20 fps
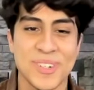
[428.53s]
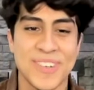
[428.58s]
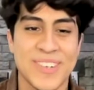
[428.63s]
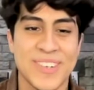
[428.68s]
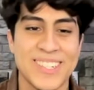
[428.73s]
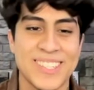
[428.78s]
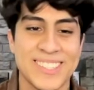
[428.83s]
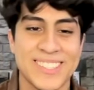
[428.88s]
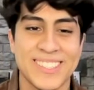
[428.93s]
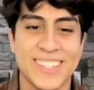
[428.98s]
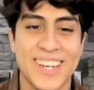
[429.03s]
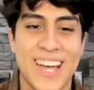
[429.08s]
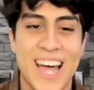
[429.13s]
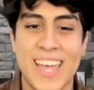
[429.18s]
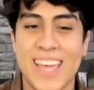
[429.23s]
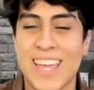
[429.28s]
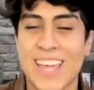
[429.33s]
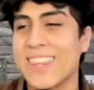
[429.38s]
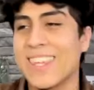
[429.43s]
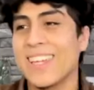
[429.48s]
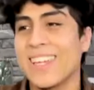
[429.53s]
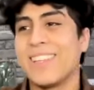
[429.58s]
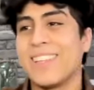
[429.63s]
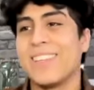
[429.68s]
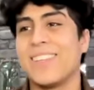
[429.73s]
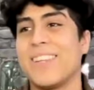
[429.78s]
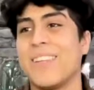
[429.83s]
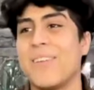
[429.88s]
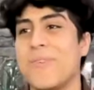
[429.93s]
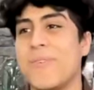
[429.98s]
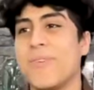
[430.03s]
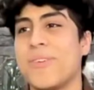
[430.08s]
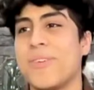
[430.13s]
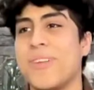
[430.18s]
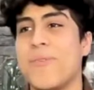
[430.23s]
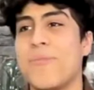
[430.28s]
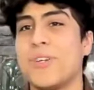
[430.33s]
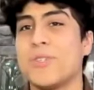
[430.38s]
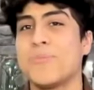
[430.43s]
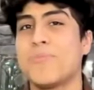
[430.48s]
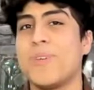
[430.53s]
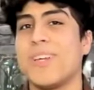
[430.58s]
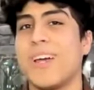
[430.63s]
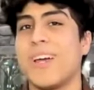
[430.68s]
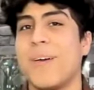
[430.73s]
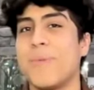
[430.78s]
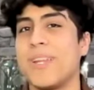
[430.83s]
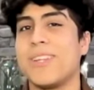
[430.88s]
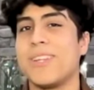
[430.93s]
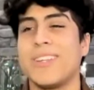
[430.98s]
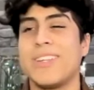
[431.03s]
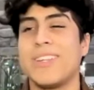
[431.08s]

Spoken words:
I mean, I think it would just be, I mean,